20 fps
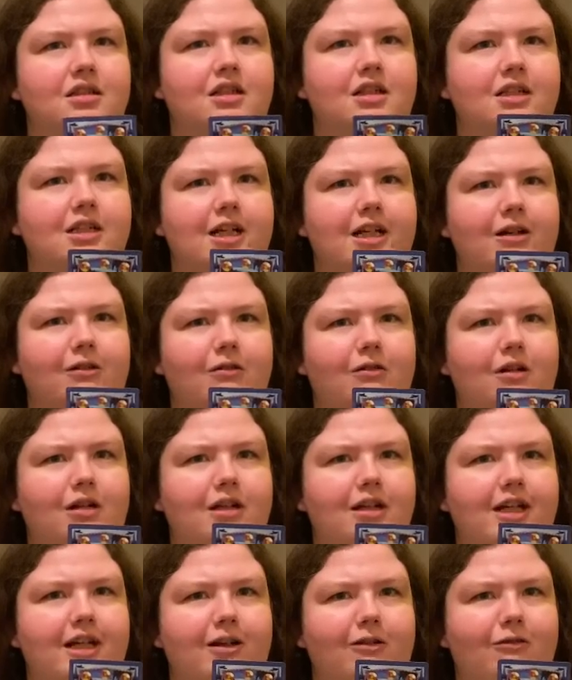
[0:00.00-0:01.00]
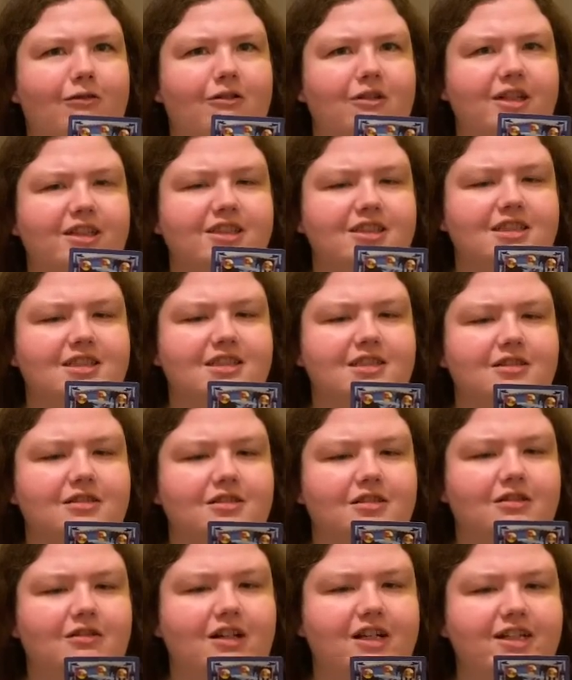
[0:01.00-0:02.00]
the 8 of coins,
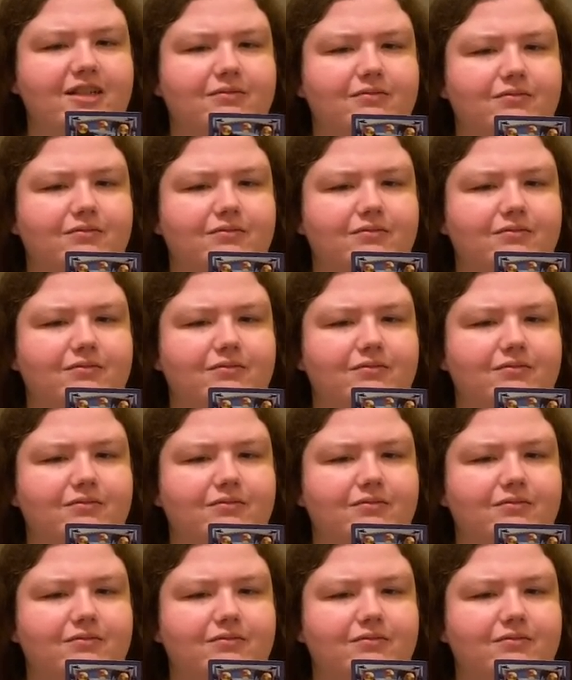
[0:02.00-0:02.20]
right?